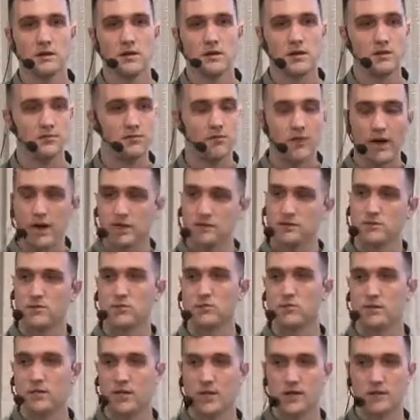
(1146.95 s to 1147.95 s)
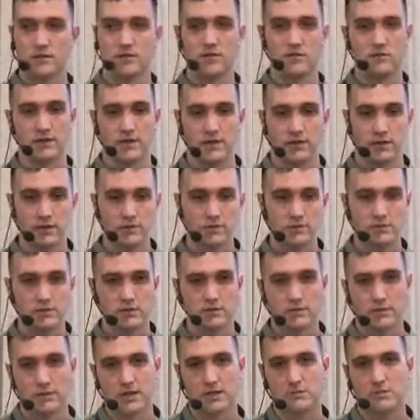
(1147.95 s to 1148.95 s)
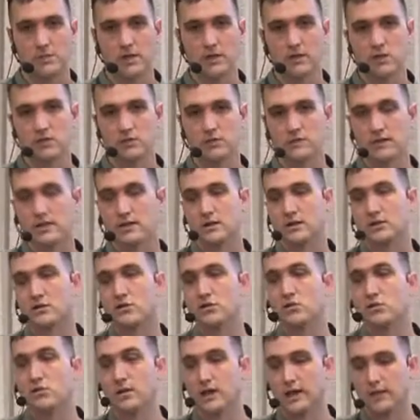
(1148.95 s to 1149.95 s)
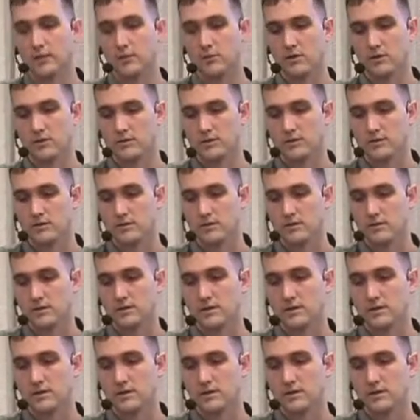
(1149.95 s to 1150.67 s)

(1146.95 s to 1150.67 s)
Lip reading: it finds all the other vehicles, but because there are no labels,